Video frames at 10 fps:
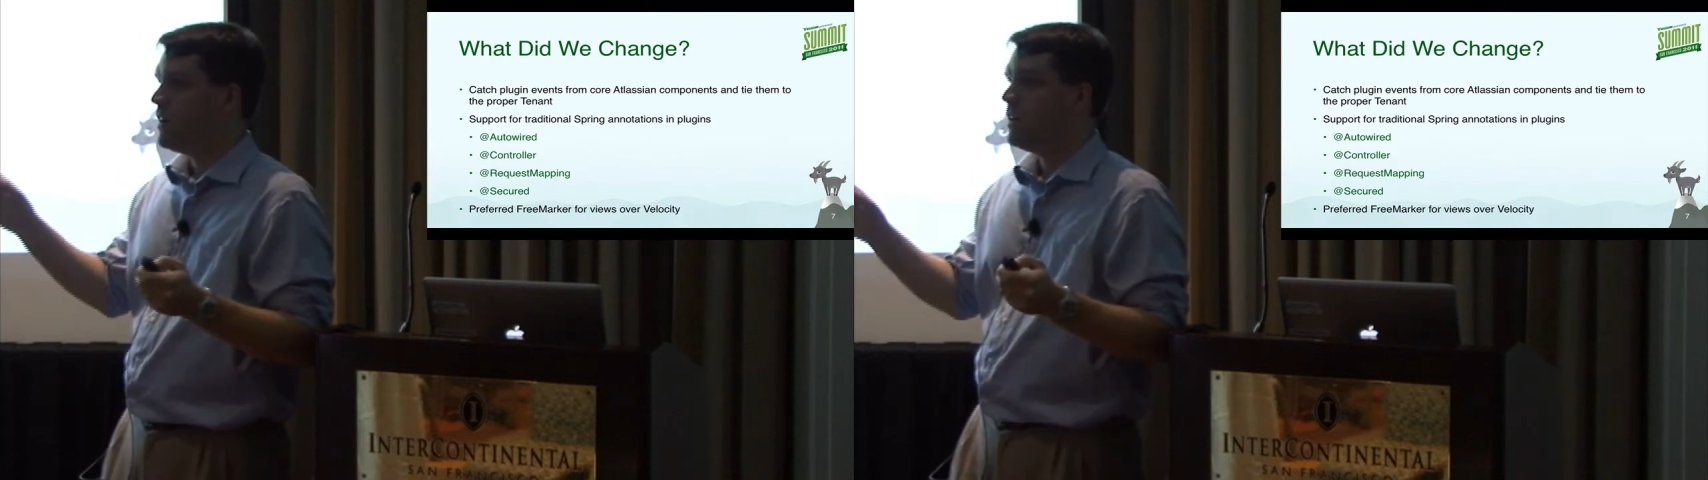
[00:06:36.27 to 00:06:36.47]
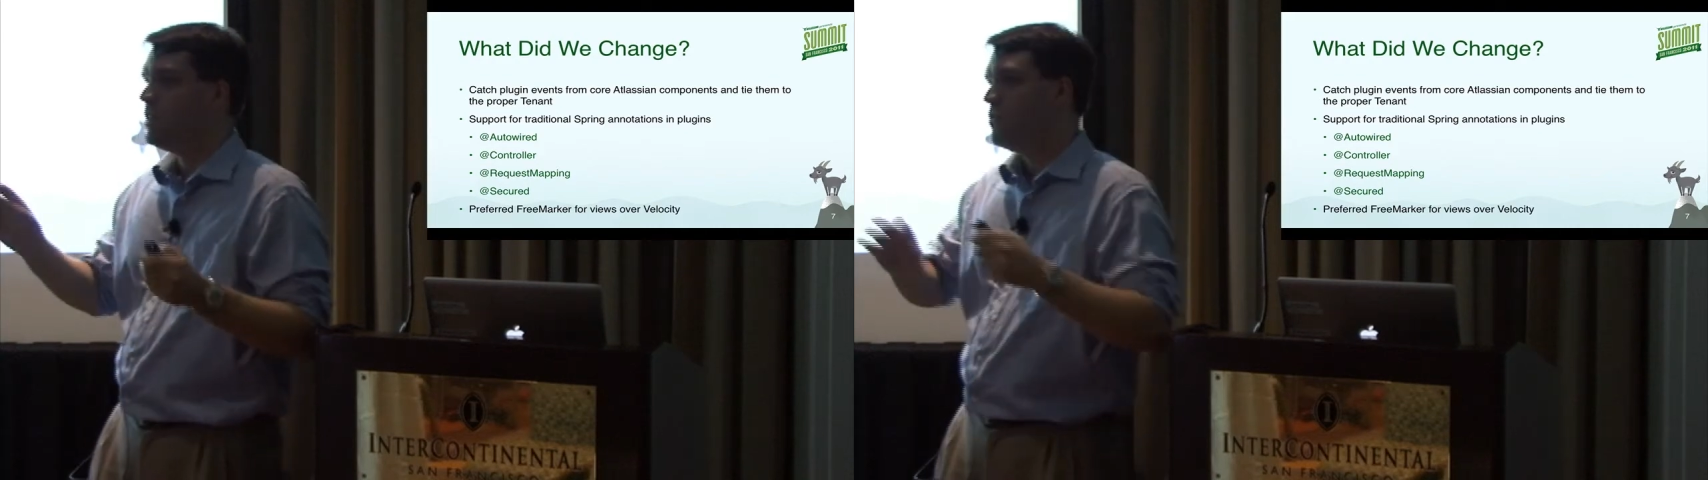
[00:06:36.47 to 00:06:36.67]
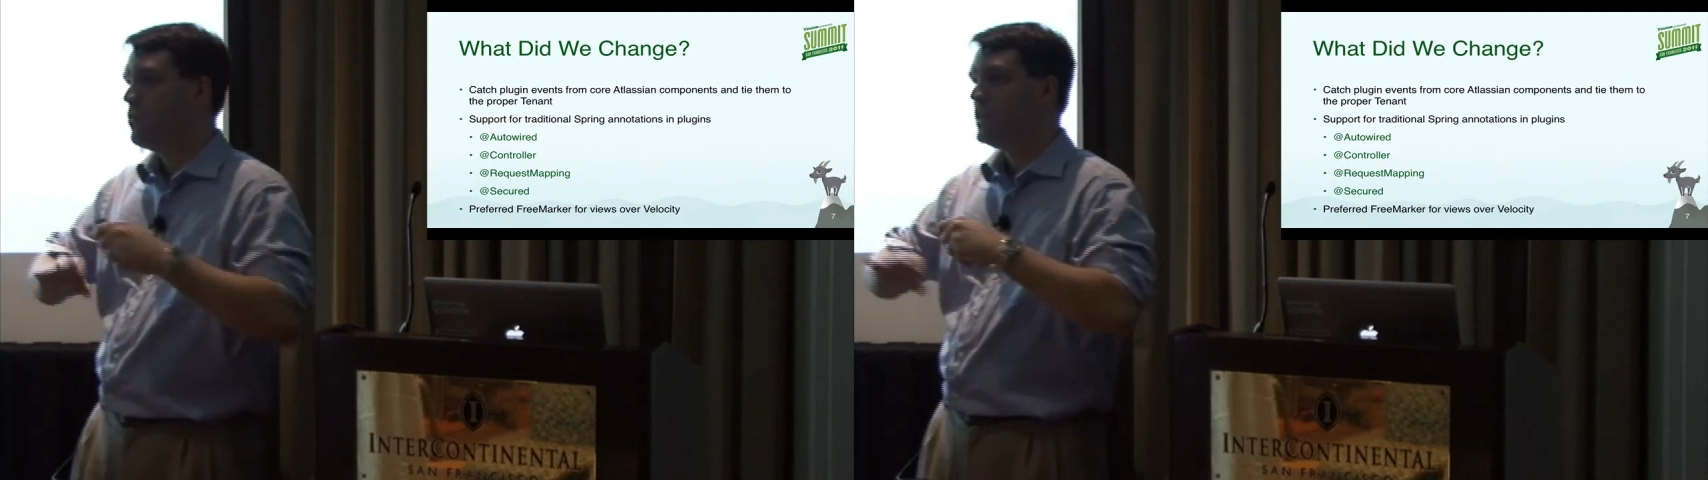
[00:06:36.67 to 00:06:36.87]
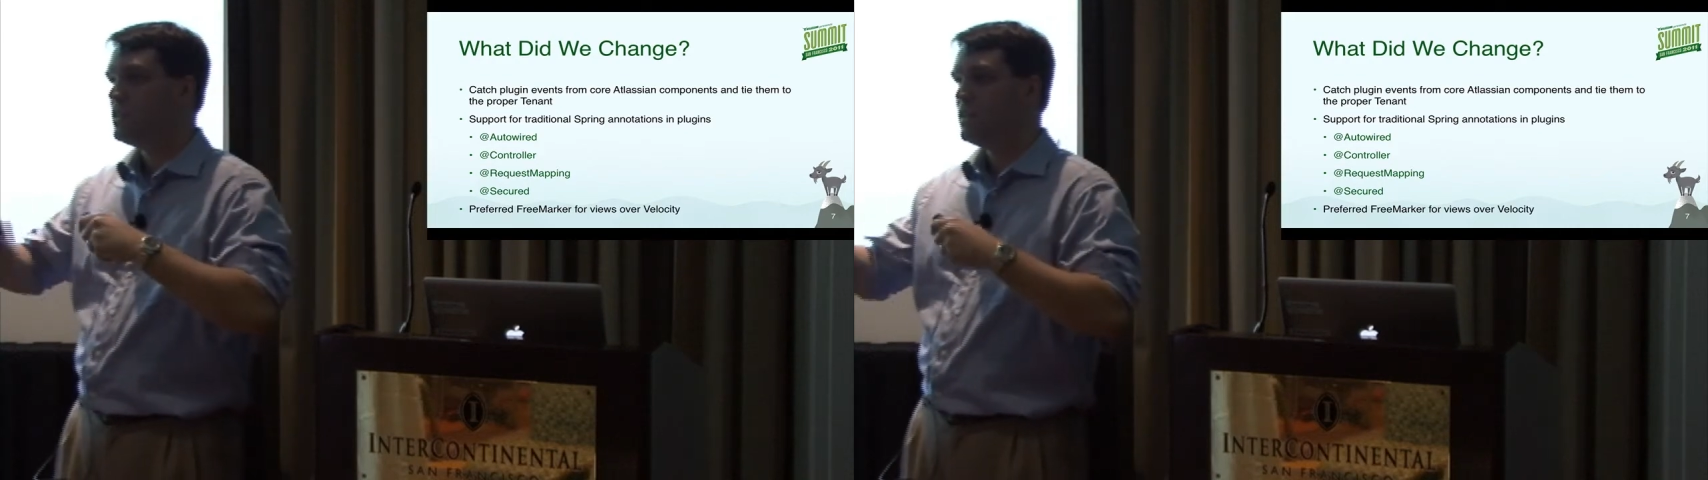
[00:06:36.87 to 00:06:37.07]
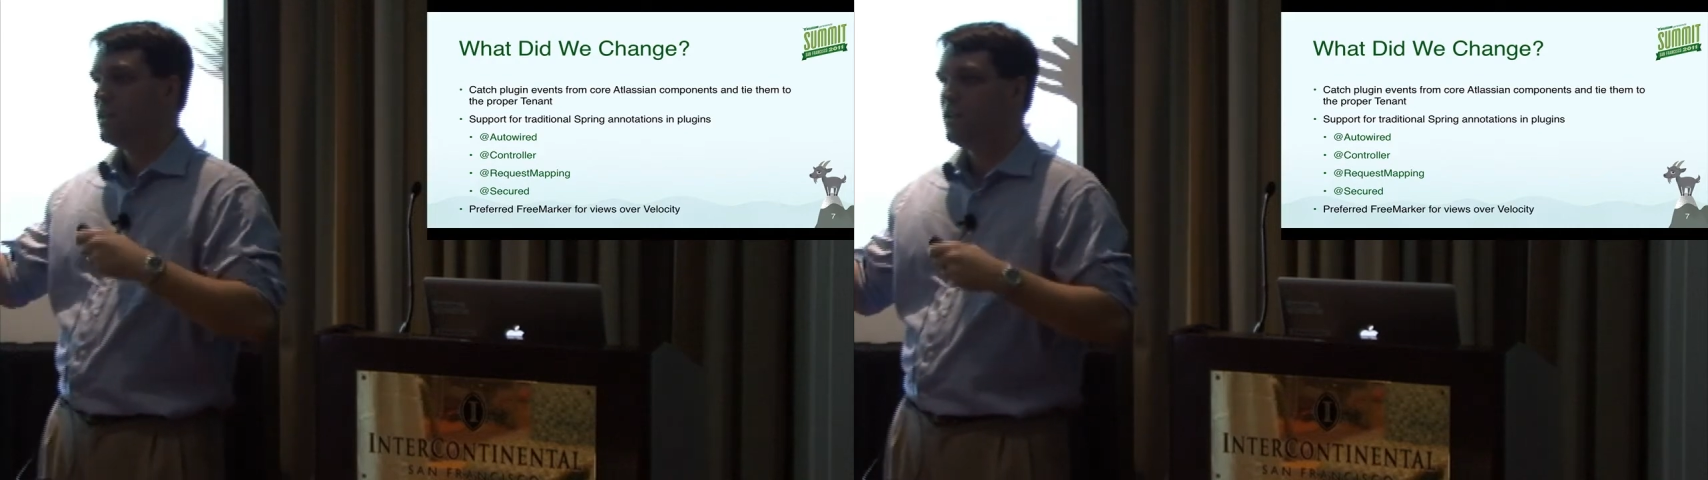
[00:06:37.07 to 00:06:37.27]
on
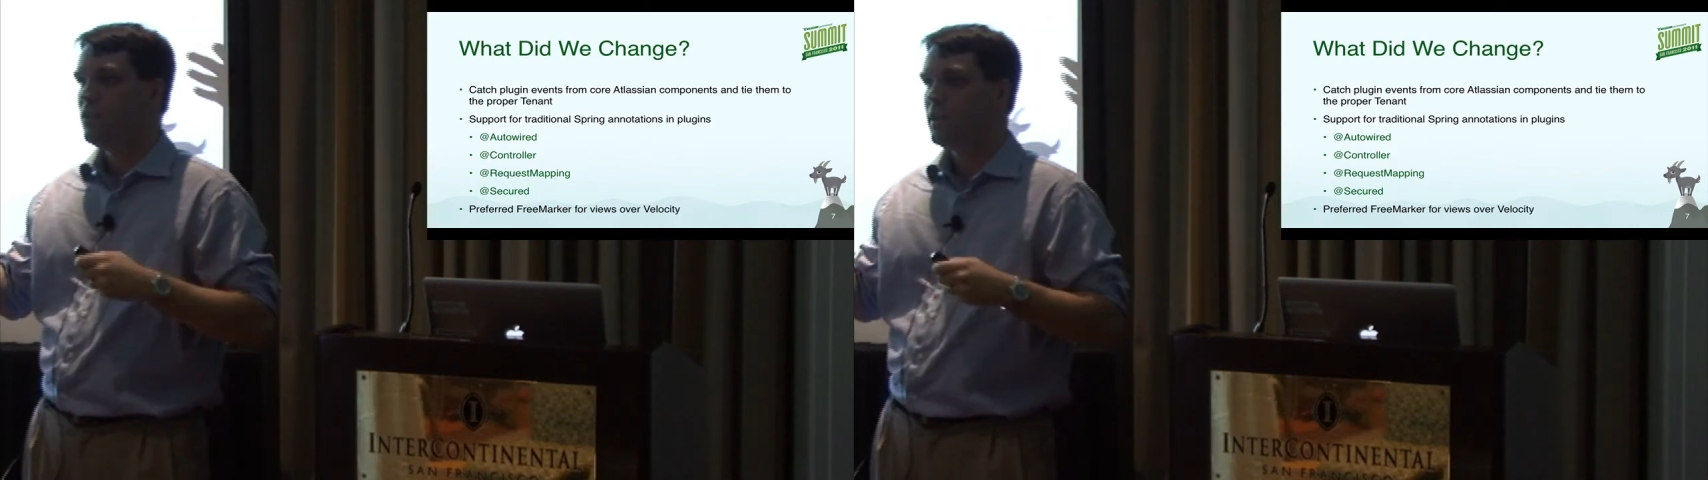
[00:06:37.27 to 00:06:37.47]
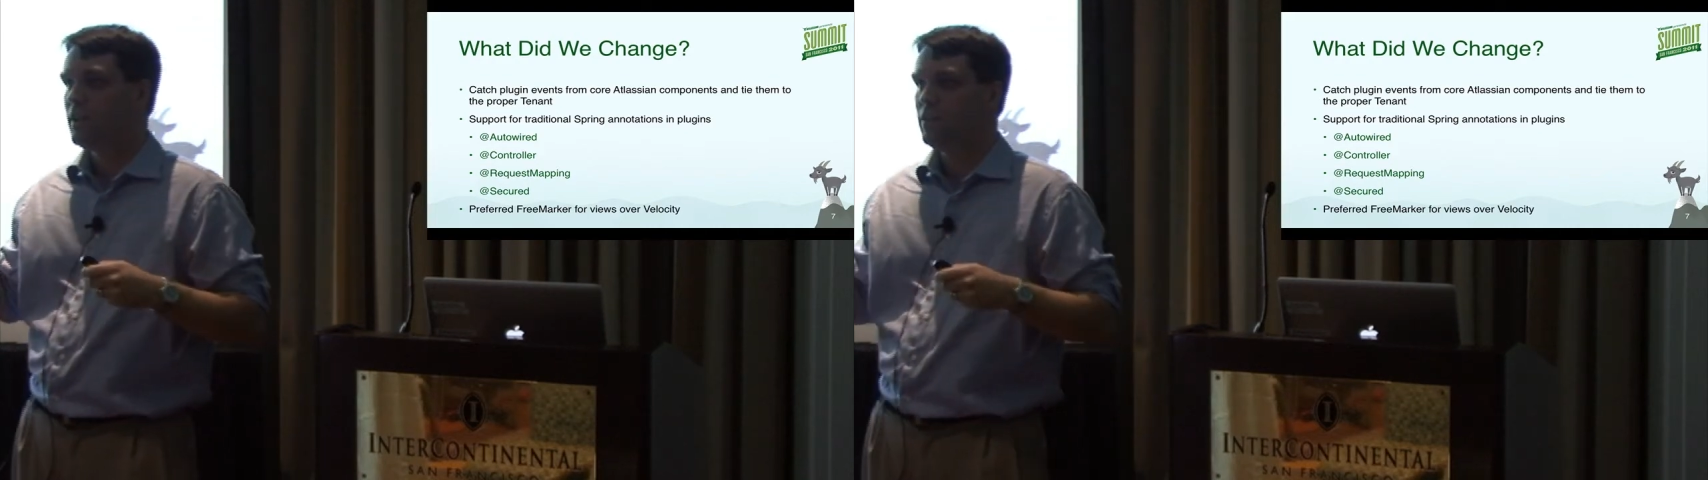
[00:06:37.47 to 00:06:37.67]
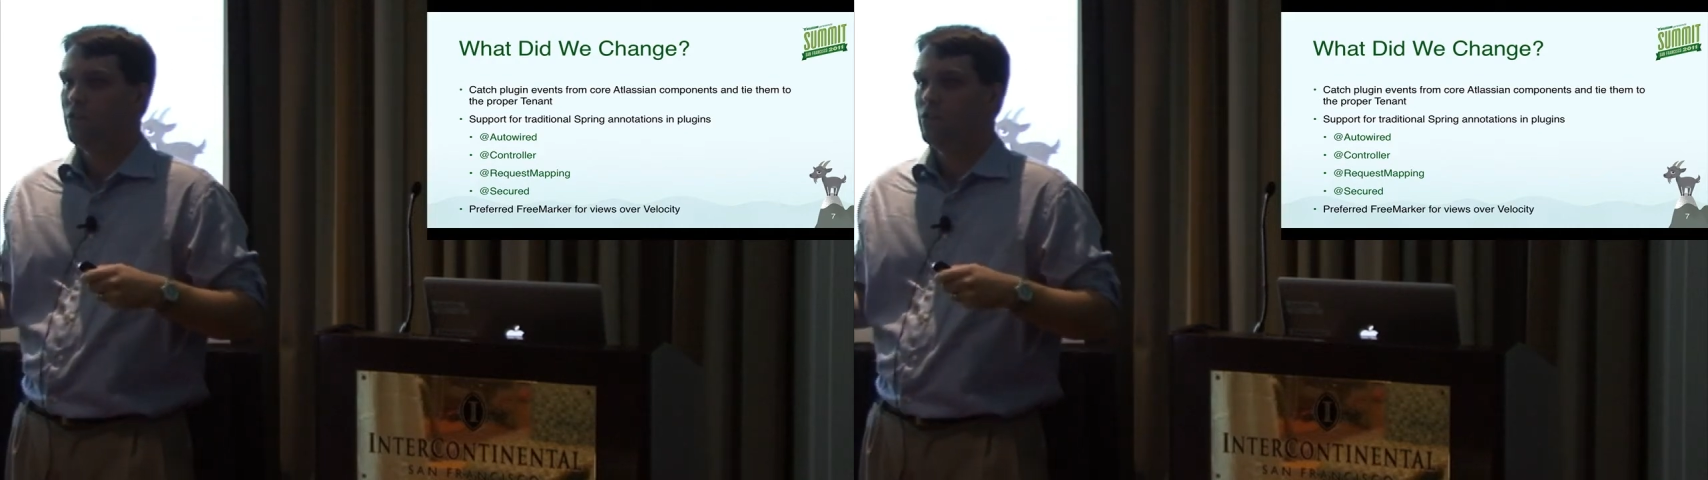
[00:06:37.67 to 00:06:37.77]
which site you hit,